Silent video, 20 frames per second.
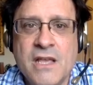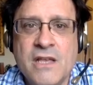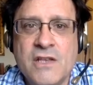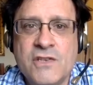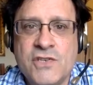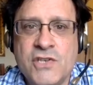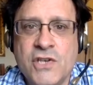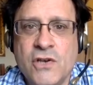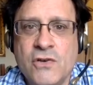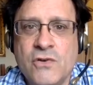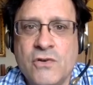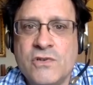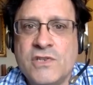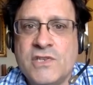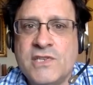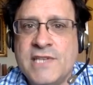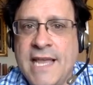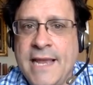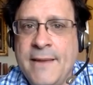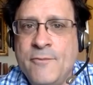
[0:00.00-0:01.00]
So
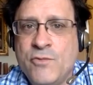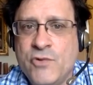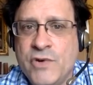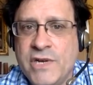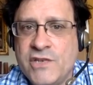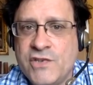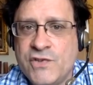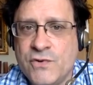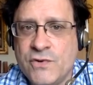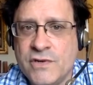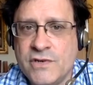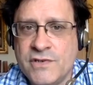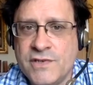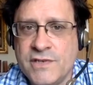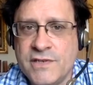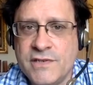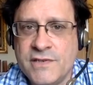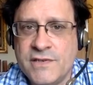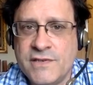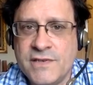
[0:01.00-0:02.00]
same
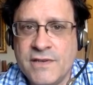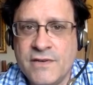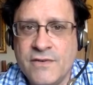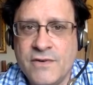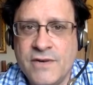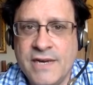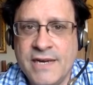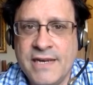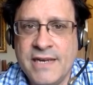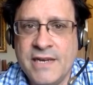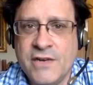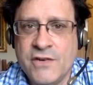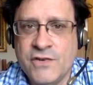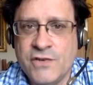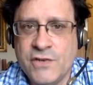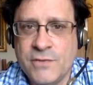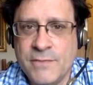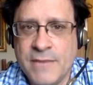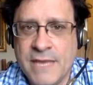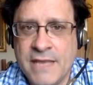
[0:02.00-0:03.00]
resources, right? Here's
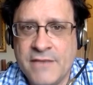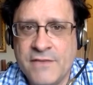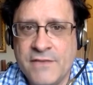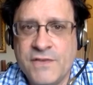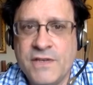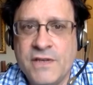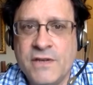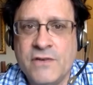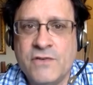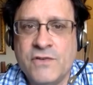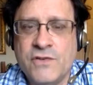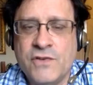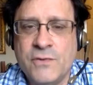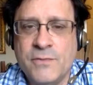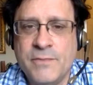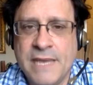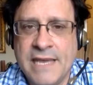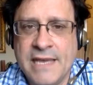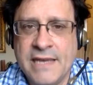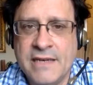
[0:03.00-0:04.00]
your meds. Here's your
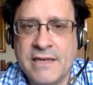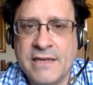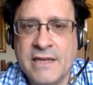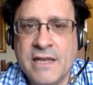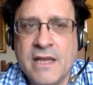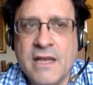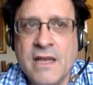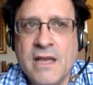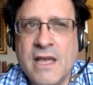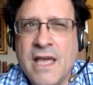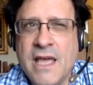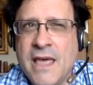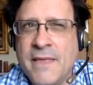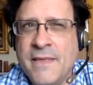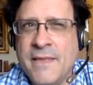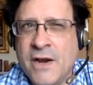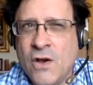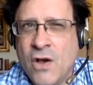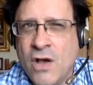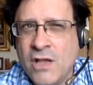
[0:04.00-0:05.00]
bed. And
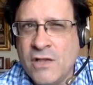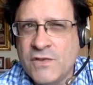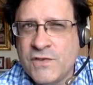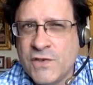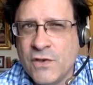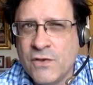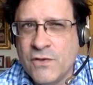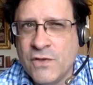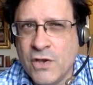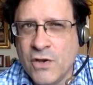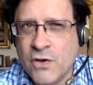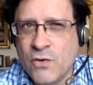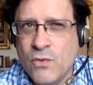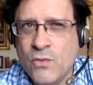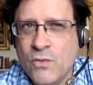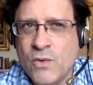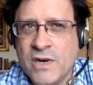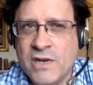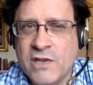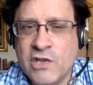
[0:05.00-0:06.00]
then also, though,
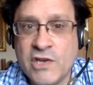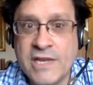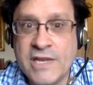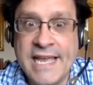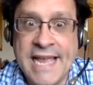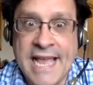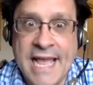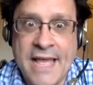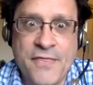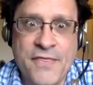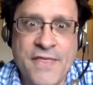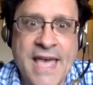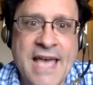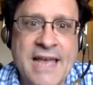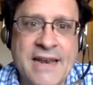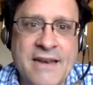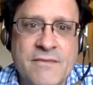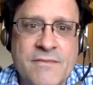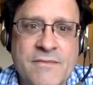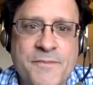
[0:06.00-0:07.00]
we're looking at
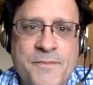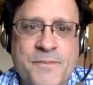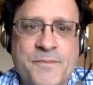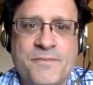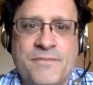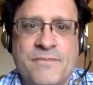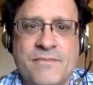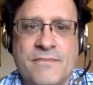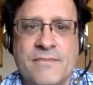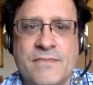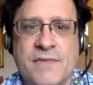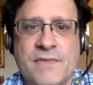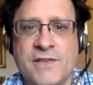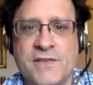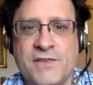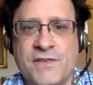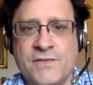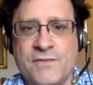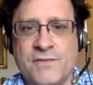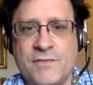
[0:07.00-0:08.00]
that
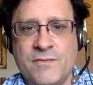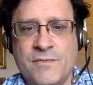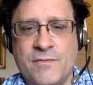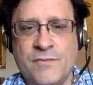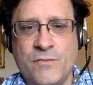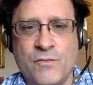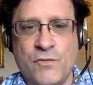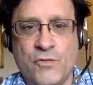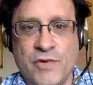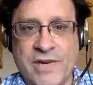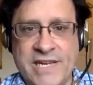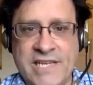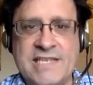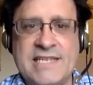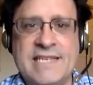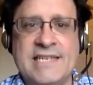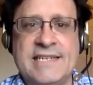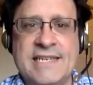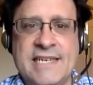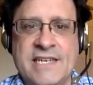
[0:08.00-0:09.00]
this
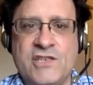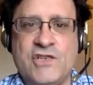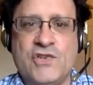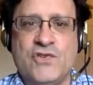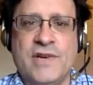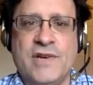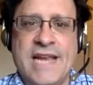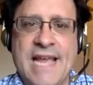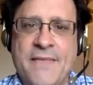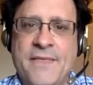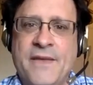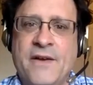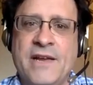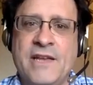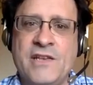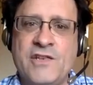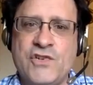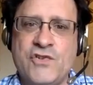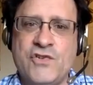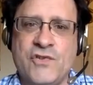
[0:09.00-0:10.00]
recent history and their
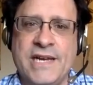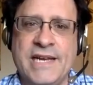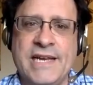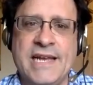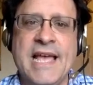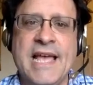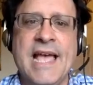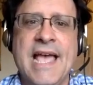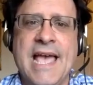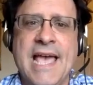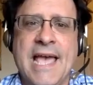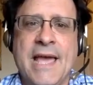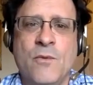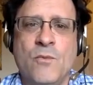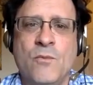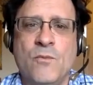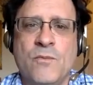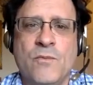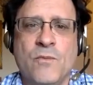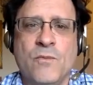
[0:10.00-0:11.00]
history,
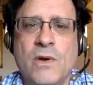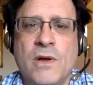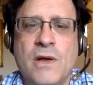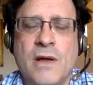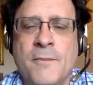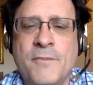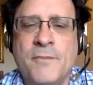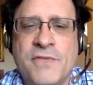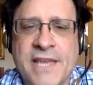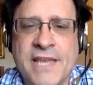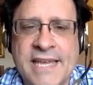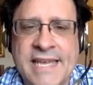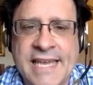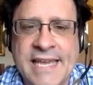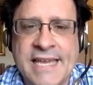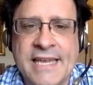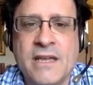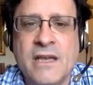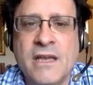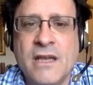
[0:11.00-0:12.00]
and I'm
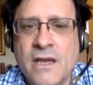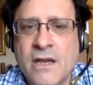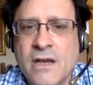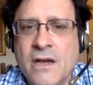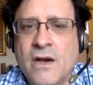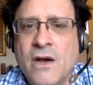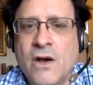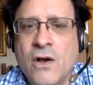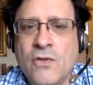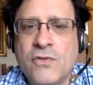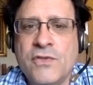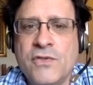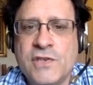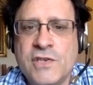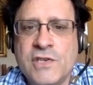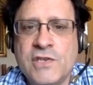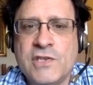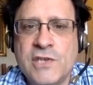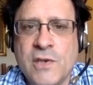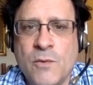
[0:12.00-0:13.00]
thinking, oh, this
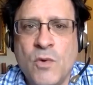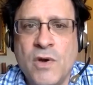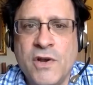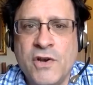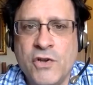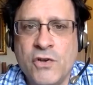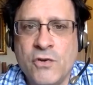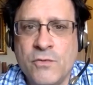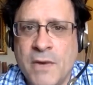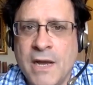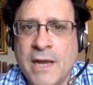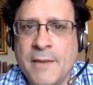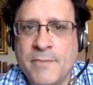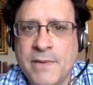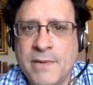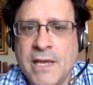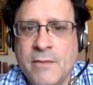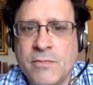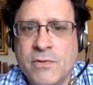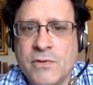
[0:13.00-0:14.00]
is someone who might
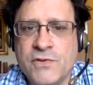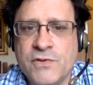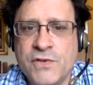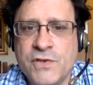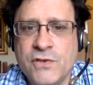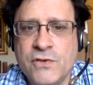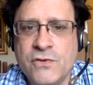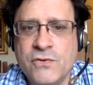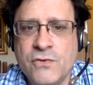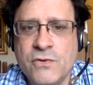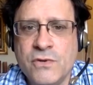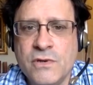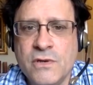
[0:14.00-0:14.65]
be able to